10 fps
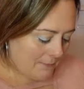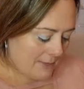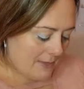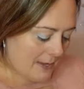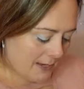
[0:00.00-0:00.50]

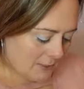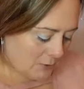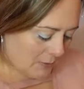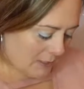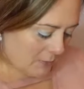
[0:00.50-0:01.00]
Next
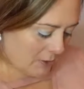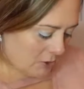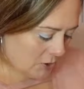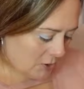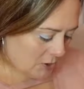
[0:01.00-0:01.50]
one I want to
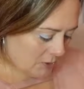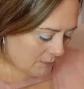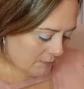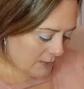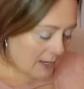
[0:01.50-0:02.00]
show
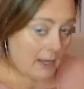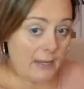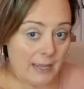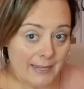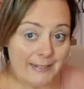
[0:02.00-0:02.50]
you,
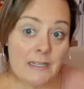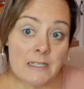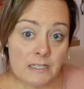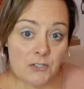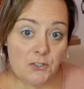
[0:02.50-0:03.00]
again,
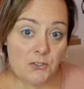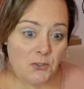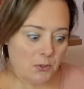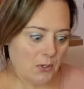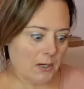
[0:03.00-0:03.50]
Teacher
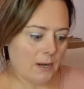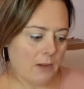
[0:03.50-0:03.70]
Store.